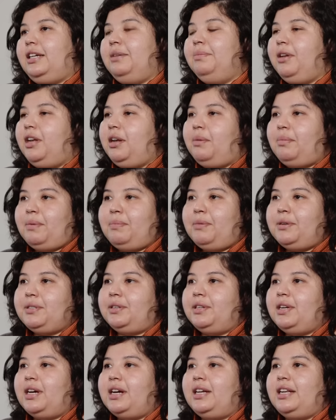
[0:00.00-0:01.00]
community members are
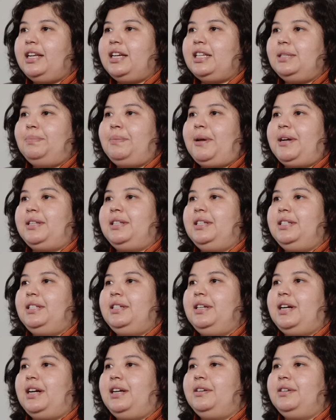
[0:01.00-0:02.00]
not expected
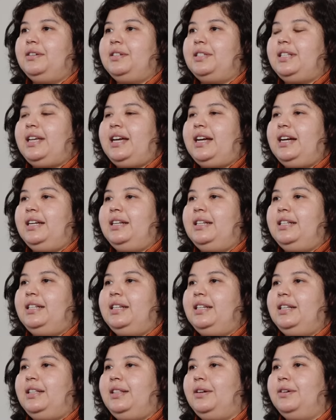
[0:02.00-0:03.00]
to understand
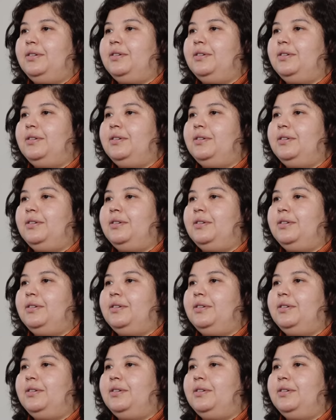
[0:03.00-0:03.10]
the